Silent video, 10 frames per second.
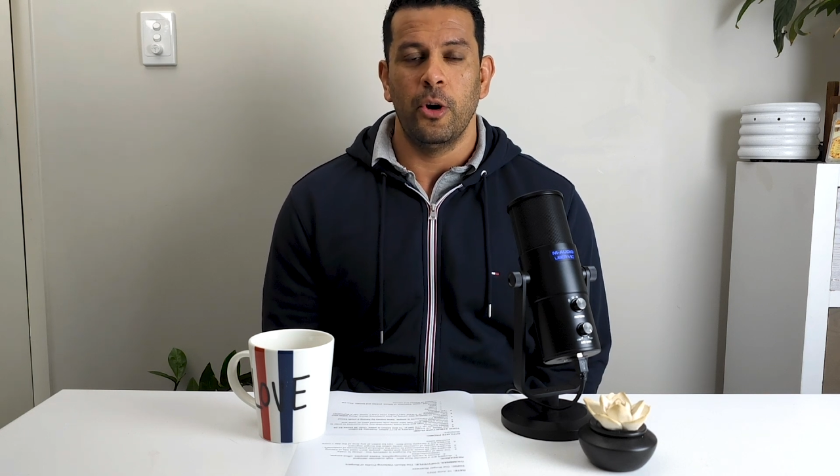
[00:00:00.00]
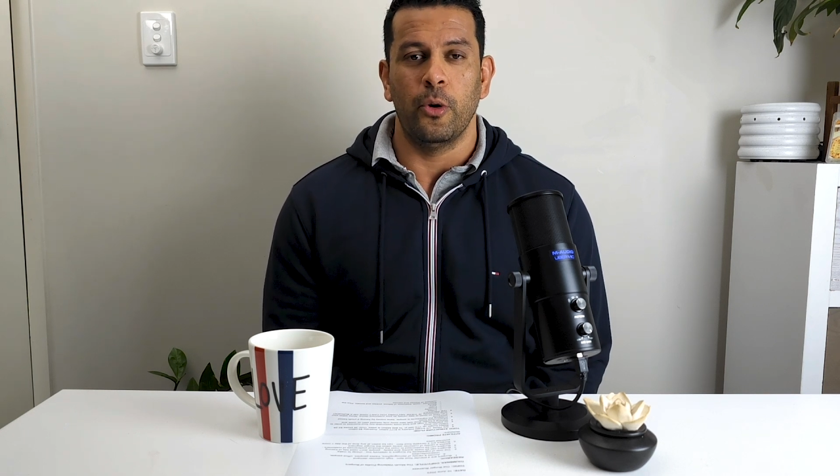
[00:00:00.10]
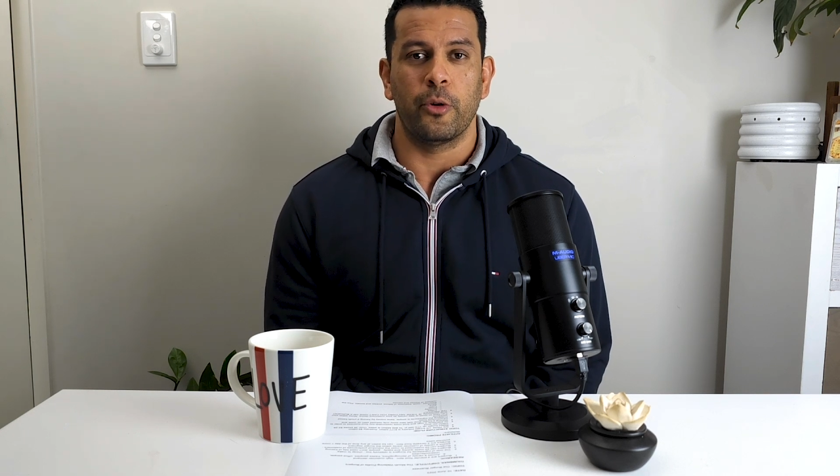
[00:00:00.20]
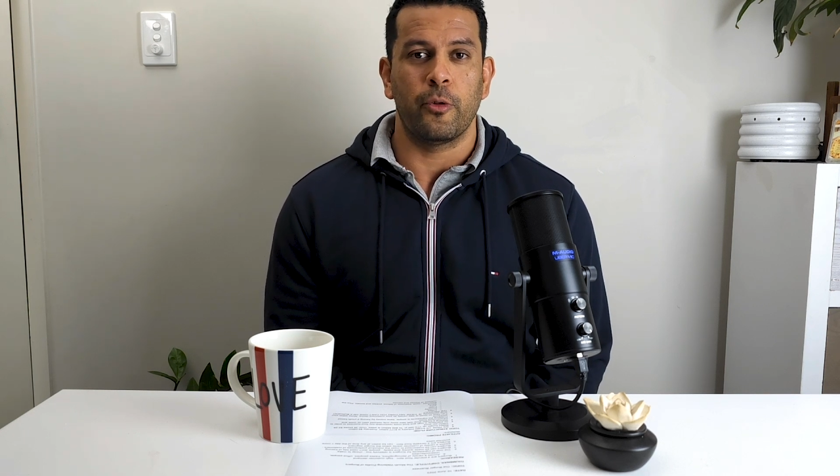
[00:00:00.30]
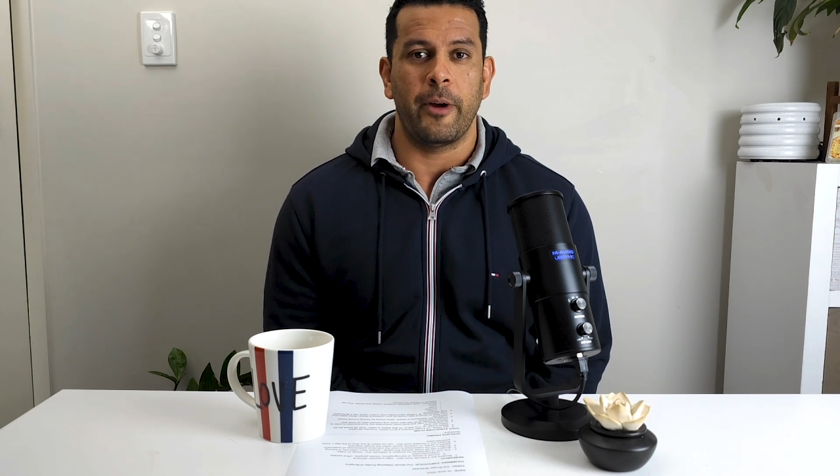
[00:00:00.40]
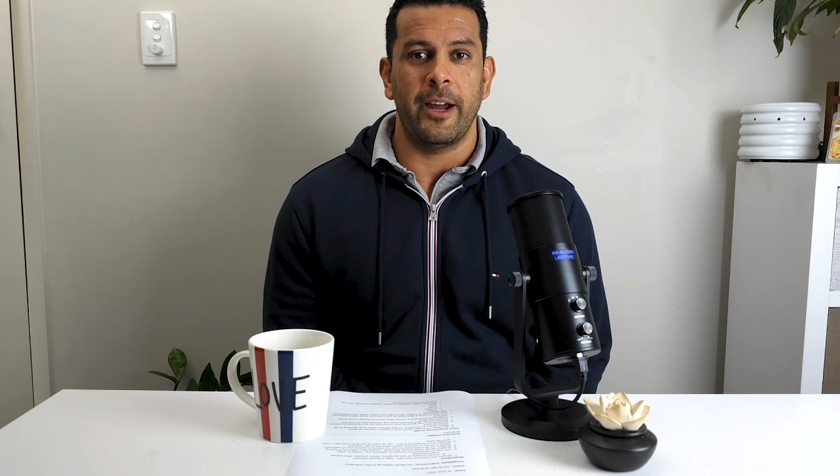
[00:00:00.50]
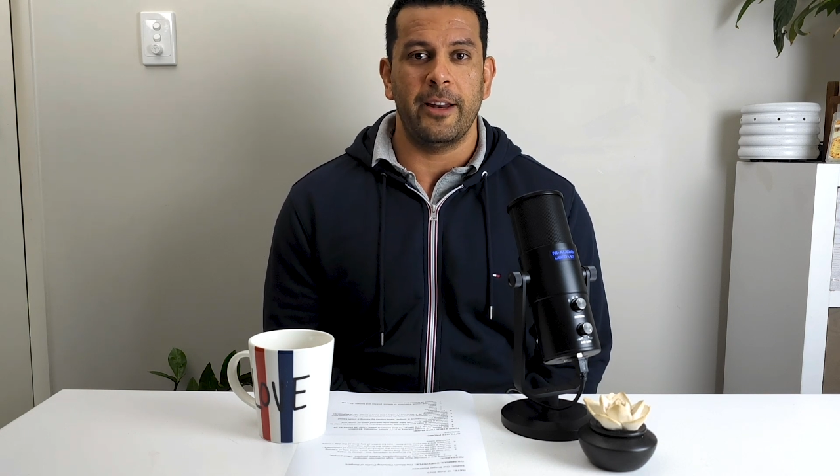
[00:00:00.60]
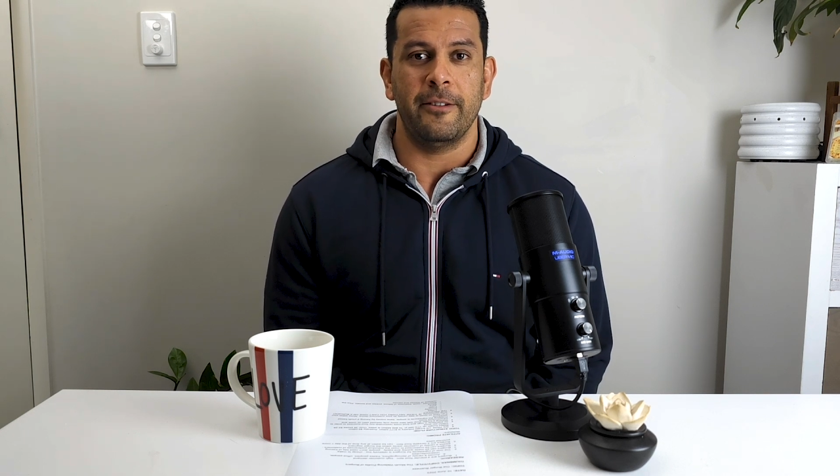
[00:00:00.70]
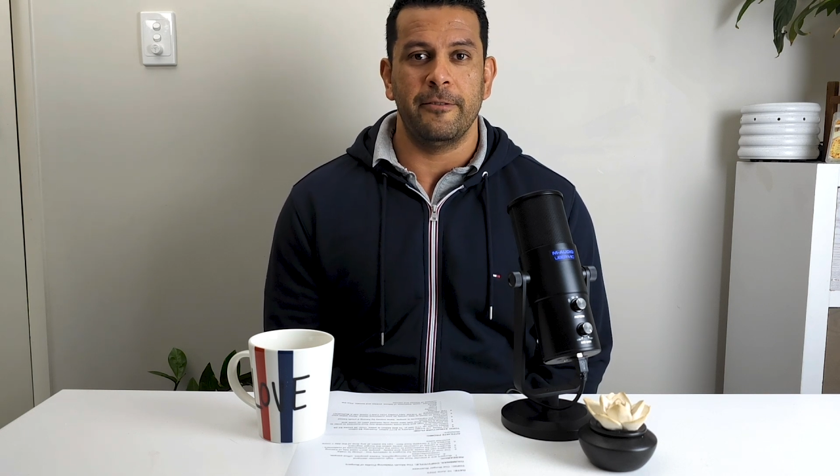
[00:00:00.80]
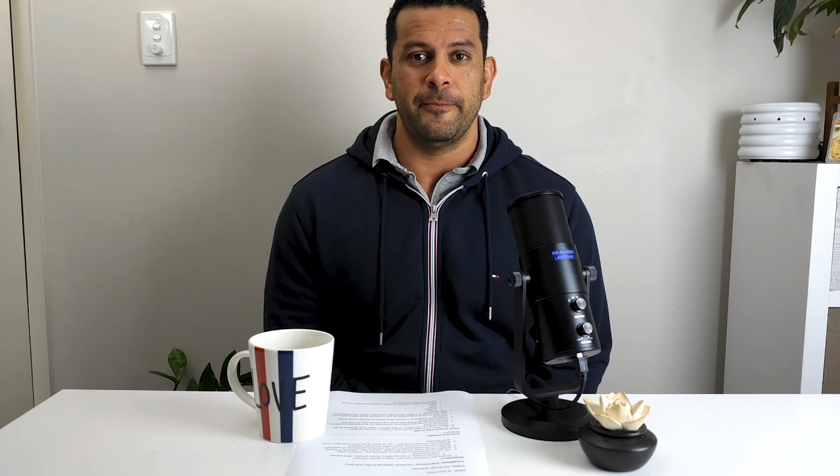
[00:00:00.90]
or
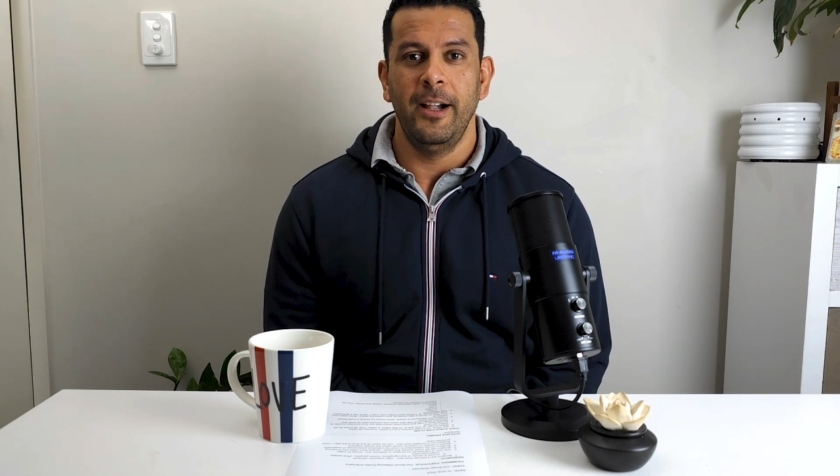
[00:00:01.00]
creative,